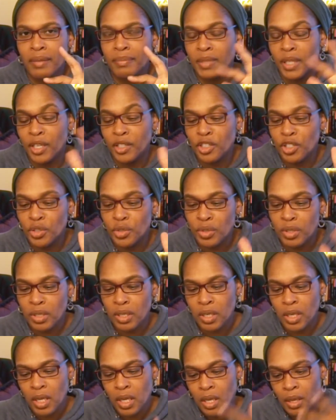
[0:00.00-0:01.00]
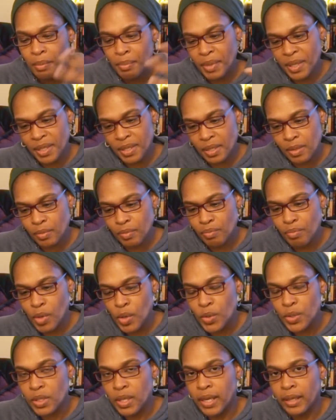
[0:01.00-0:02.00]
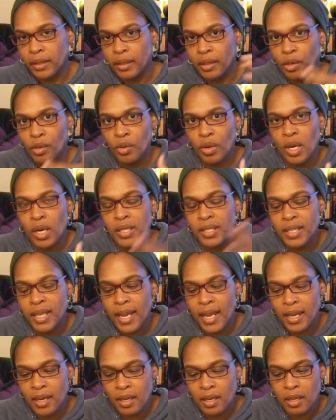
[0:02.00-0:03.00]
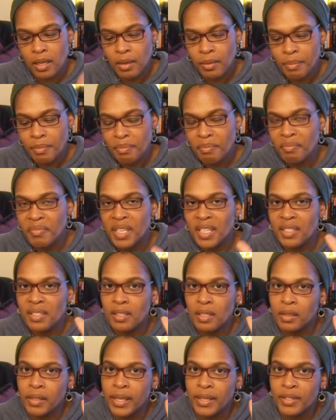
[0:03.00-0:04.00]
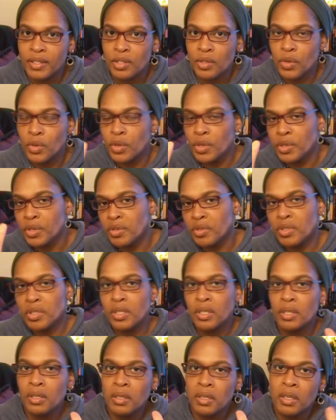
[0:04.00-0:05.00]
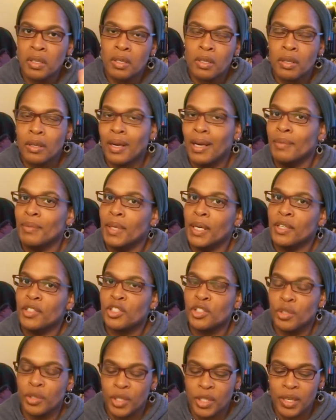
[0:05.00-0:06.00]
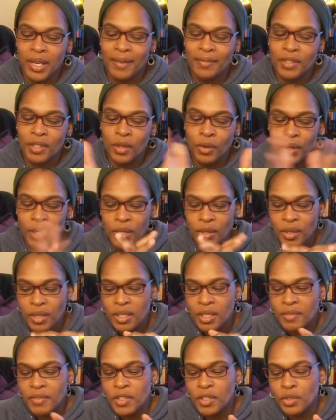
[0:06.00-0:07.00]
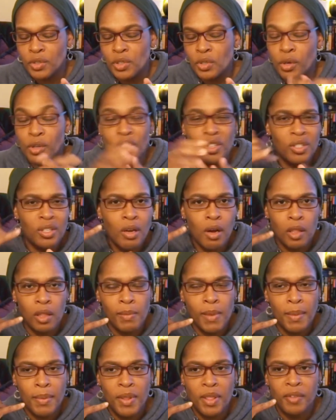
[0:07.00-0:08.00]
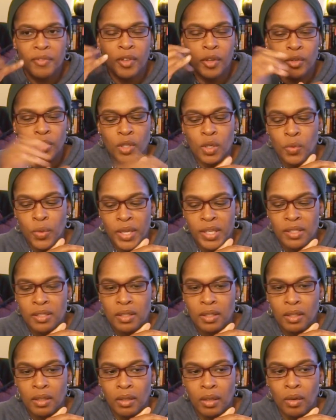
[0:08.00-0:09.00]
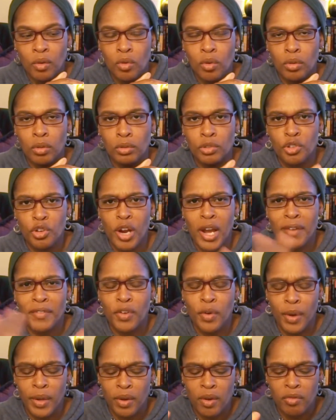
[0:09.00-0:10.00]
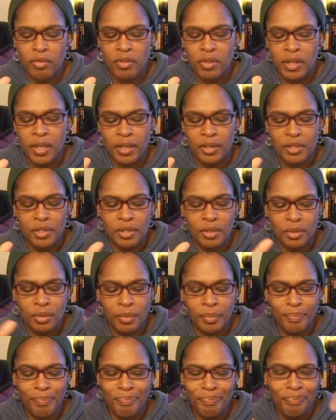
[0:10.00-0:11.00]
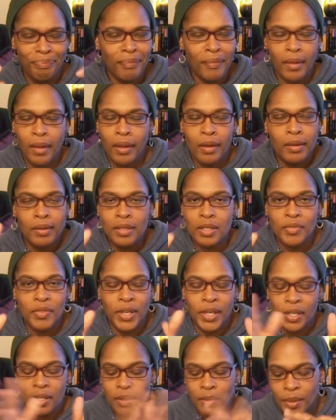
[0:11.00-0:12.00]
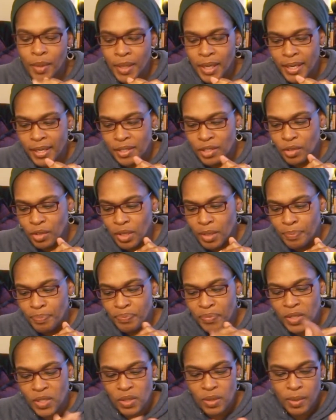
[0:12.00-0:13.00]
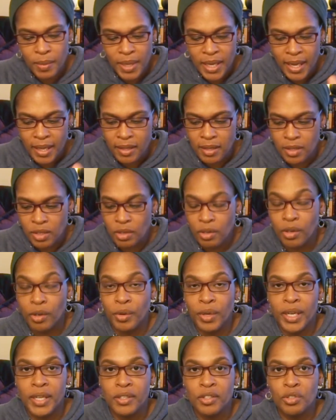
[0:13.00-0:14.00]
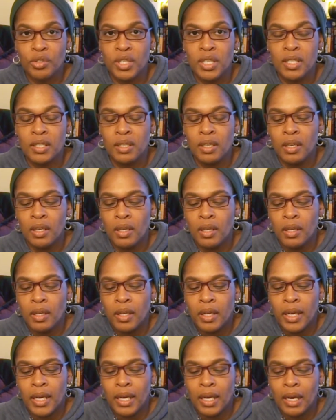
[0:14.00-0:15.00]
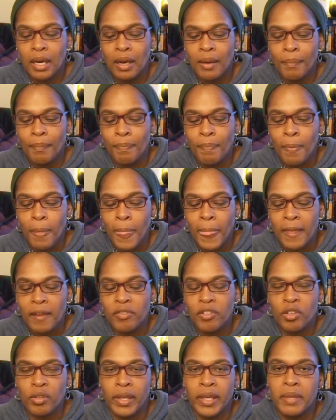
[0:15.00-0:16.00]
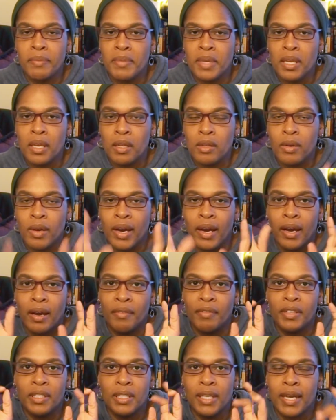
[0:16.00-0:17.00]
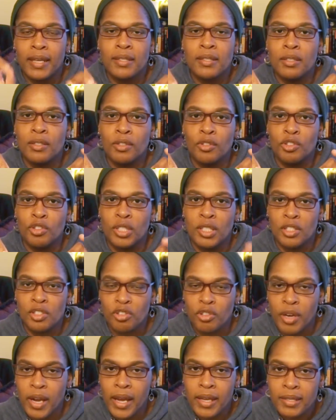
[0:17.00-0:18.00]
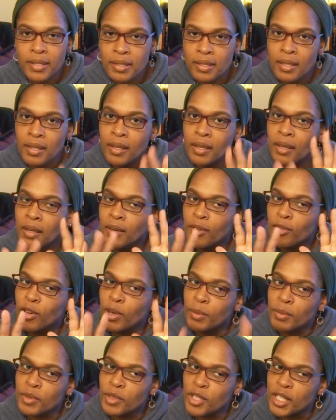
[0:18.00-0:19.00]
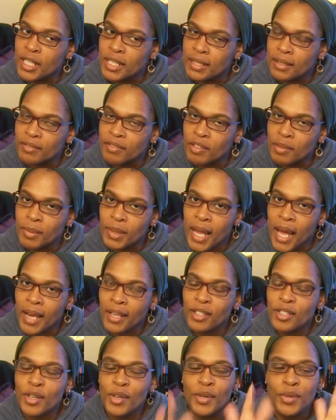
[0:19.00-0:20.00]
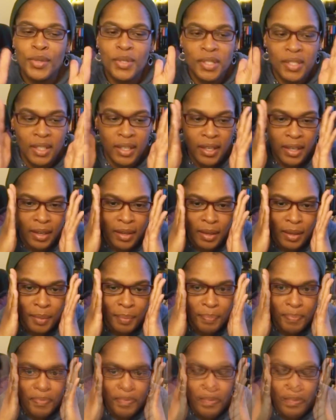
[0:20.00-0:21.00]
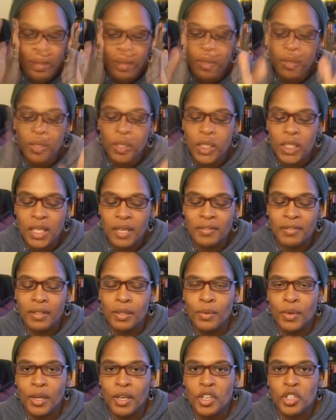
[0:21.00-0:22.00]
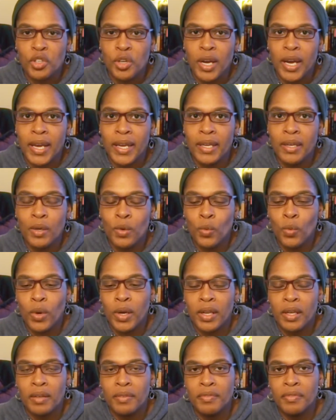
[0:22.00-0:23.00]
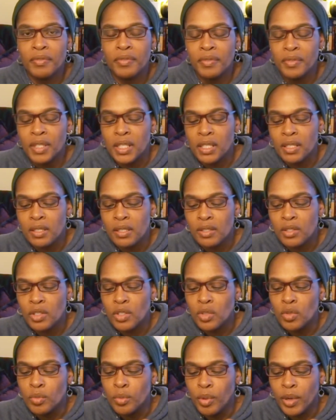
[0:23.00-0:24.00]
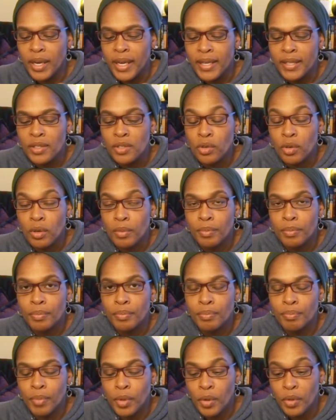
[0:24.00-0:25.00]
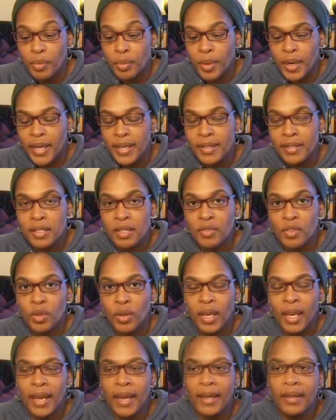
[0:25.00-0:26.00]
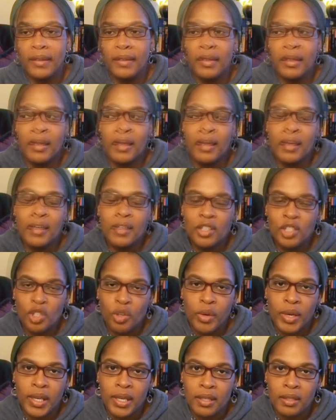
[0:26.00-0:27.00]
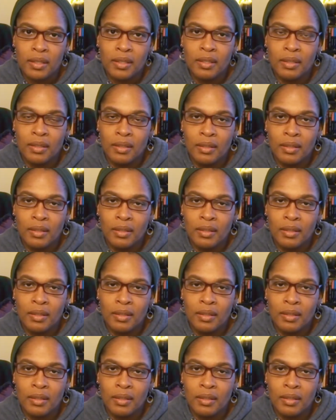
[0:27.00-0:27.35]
I'm not sure, but it's most likely across Canada in select stores. I'm not sure. You'd have to go to your individual store or just call them up on the phone. Don't waste a whole drive going over there to find out about ice cream. So anyway, yeah, these are a great treat. If you're like me and you have intestinal distress from lactose, you definitely want to try one of these 2 brands, or both brands if you can. Enjoy it.